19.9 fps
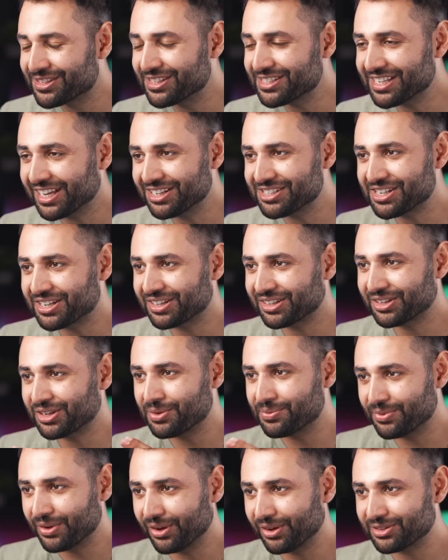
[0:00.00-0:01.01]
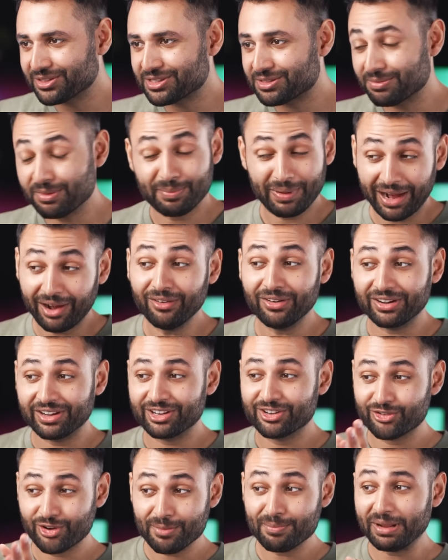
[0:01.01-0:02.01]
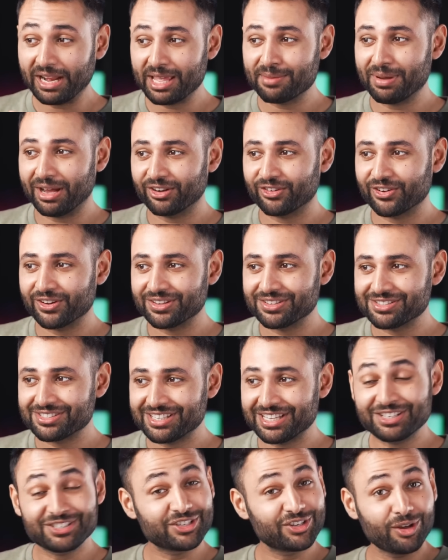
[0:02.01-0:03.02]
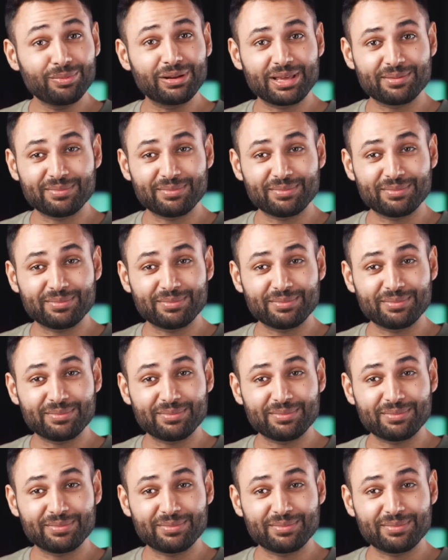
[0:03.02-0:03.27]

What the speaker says: this gadget converts apparently AAA batteries into AA